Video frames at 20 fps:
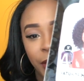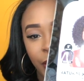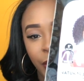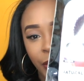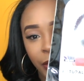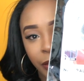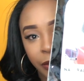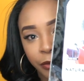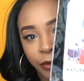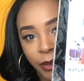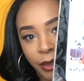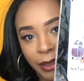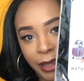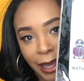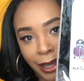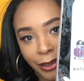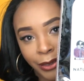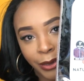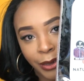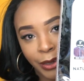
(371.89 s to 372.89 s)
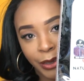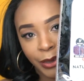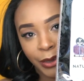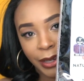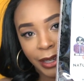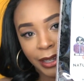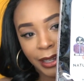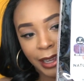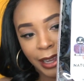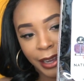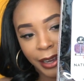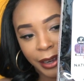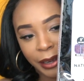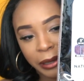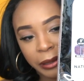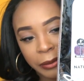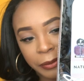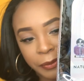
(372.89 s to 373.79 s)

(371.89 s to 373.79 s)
beautiful natural unit here